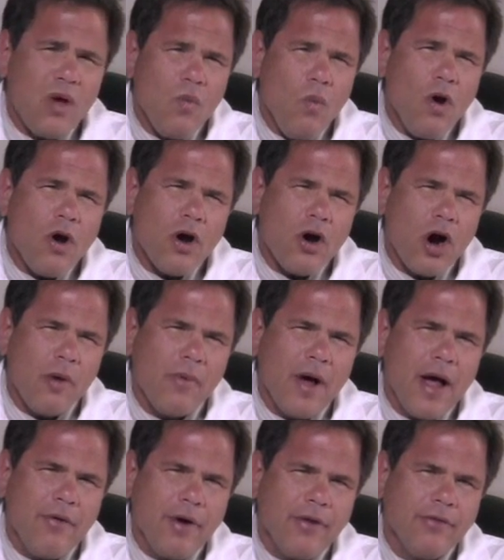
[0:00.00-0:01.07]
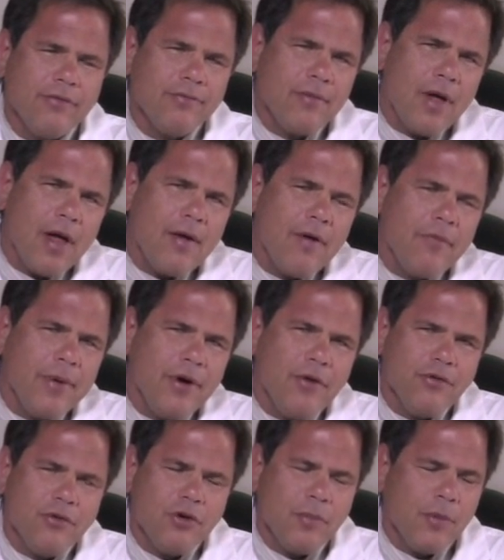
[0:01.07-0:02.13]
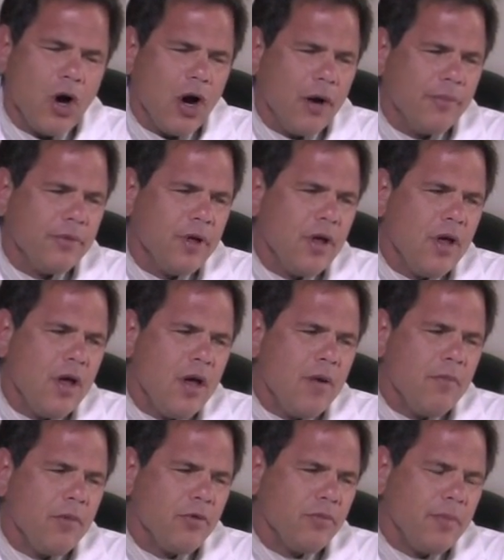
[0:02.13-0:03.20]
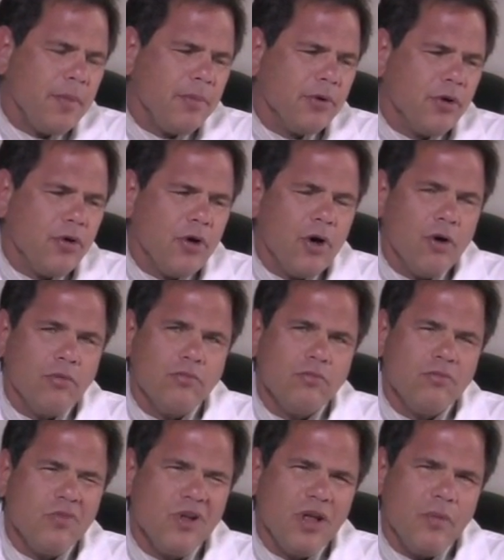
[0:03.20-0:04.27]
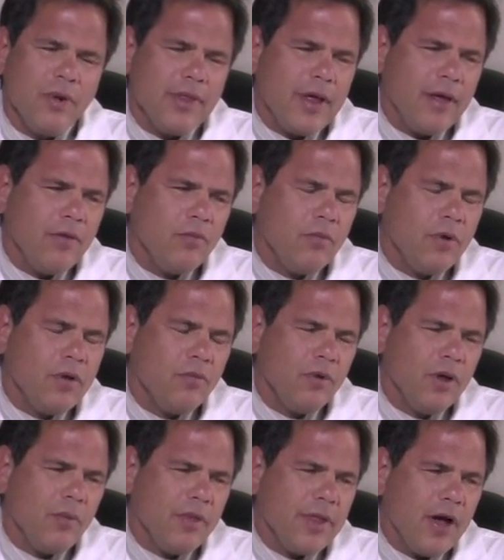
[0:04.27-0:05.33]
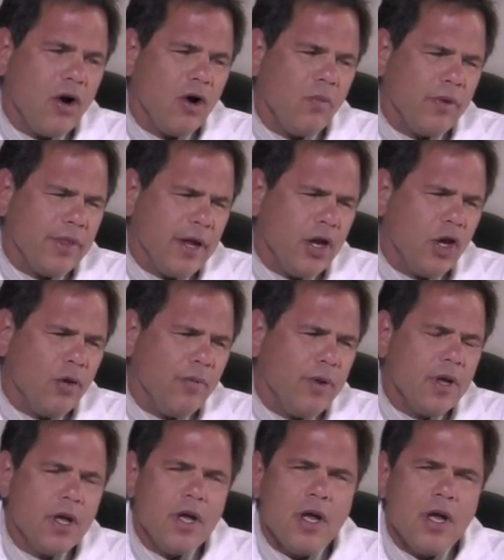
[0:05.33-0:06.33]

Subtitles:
What are carbohydrates? Everybody knows the term carbs. Most people don't know really what they are and what they do.